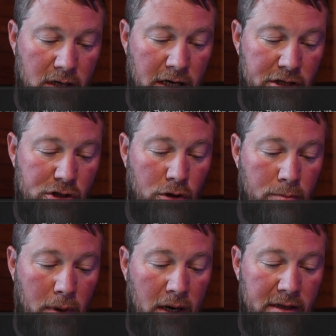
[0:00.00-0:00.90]
It's your
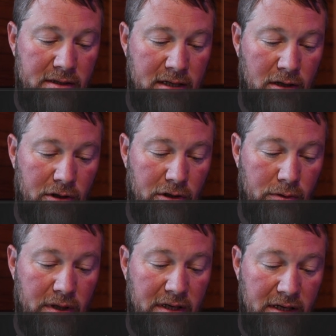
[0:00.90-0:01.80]
body telling
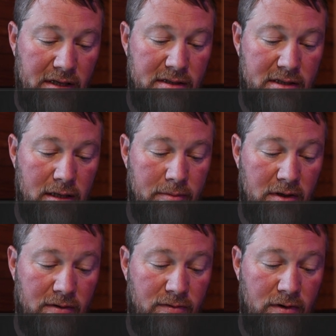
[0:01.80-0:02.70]
you it needs
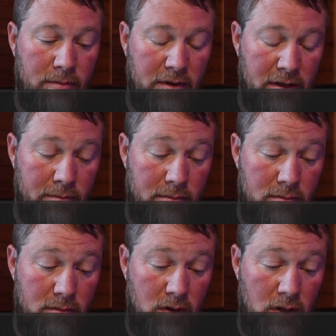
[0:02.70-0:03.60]
something from them.
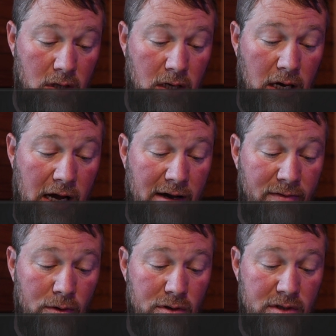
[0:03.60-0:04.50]
I have
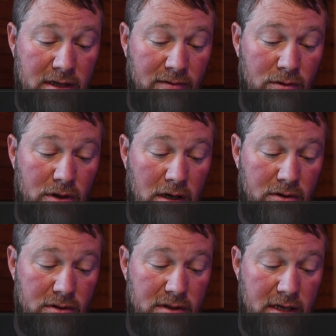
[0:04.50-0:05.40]
heard several
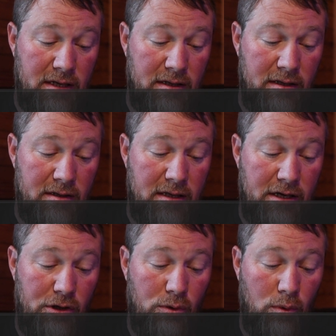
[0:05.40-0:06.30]
doctors say
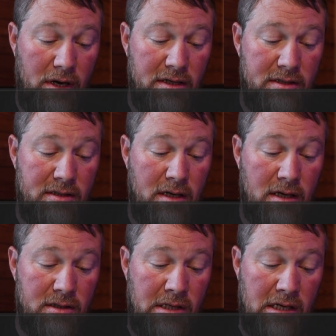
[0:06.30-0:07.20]
that you raise
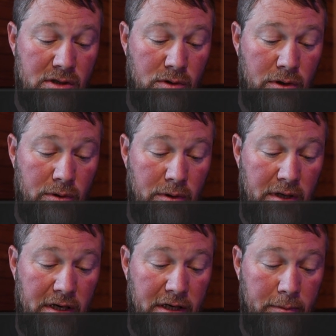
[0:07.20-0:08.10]
testosterone
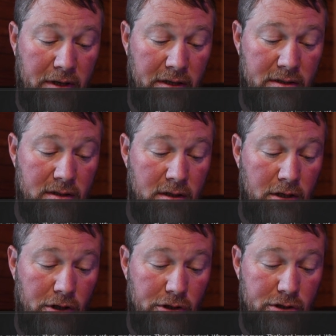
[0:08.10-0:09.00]
eating meat.
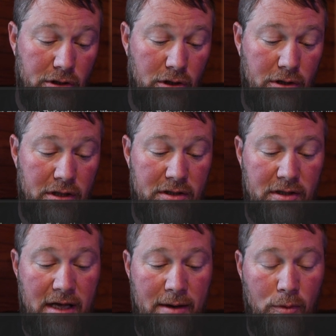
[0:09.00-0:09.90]
You should look into
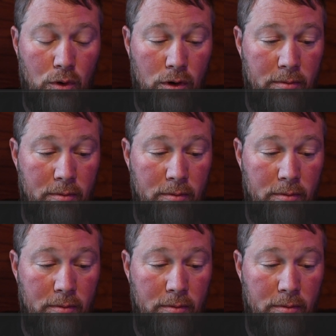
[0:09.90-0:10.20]
that more.